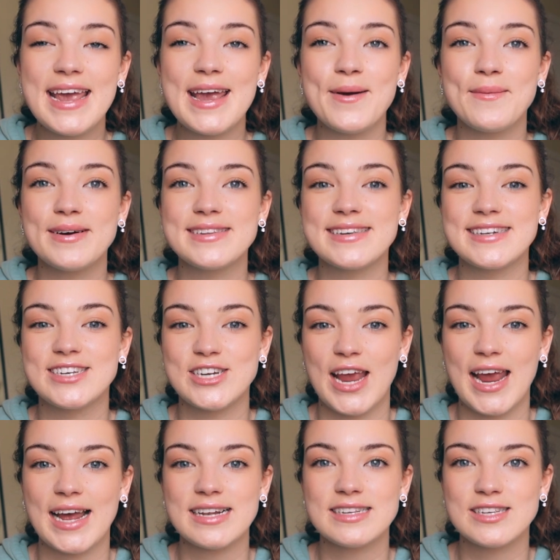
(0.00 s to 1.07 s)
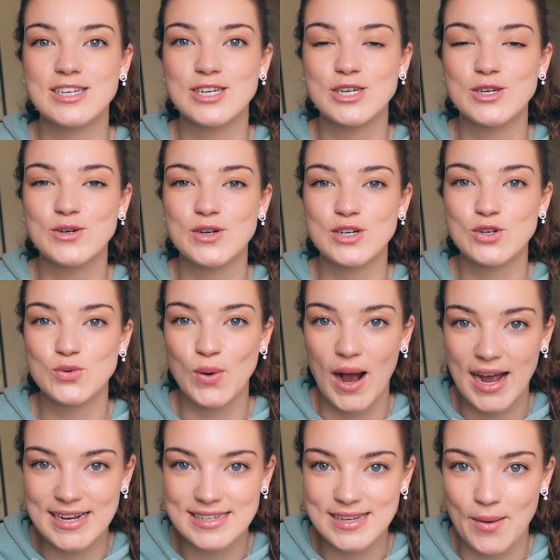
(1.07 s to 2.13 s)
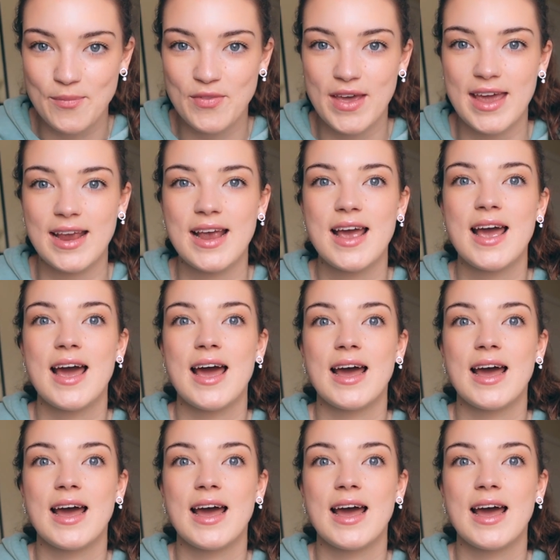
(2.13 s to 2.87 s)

it was a chance to try something